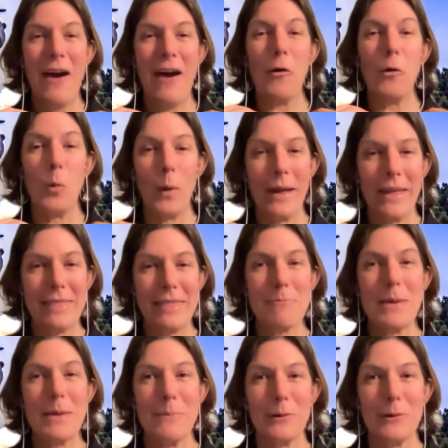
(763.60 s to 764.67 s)
with
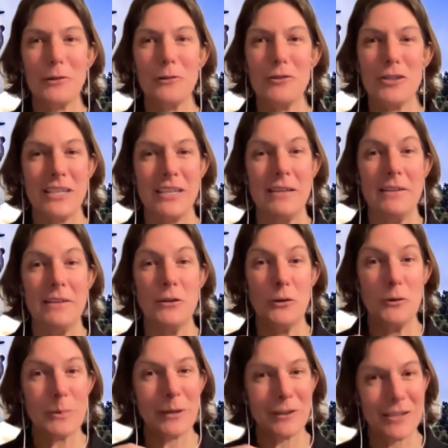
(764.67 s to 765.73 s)
people who she
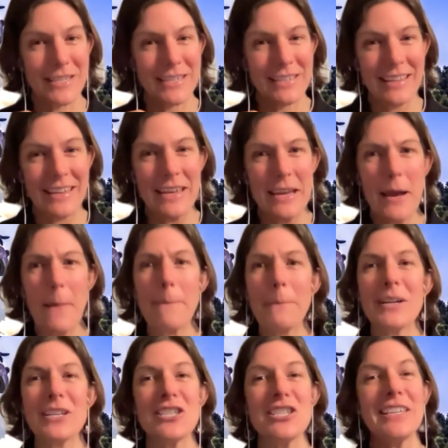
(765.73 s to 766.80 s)
knew personally,
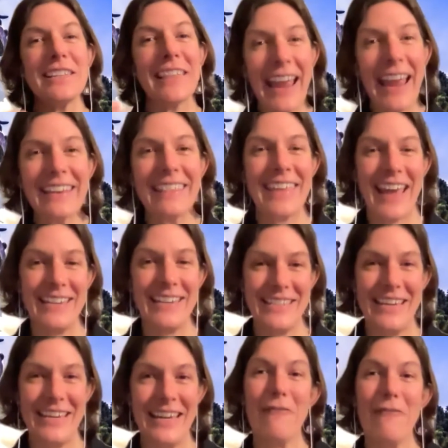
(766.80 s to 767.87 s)
but she liked the
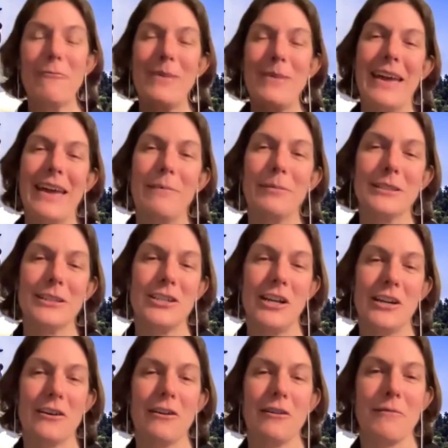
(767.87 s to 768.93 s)
idea of being able to
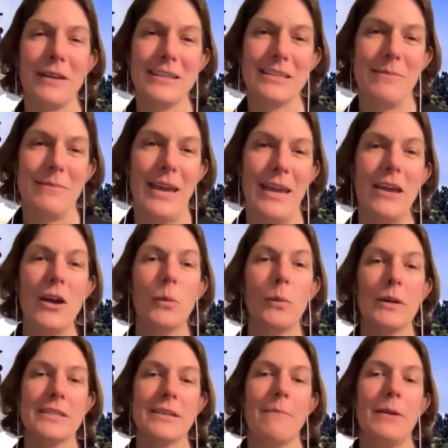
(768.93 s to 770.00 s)
share her resume
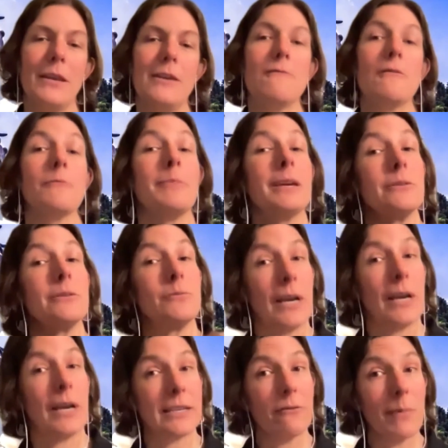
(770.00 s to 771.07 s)
with somebody who could be
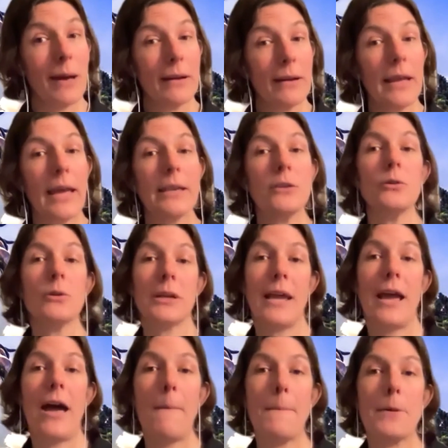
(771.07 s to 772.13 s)
objective about it and who could
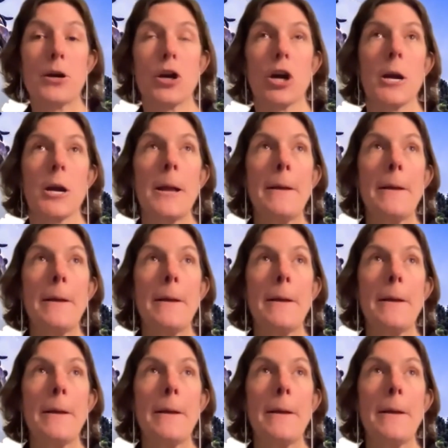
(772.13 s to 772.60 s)
help her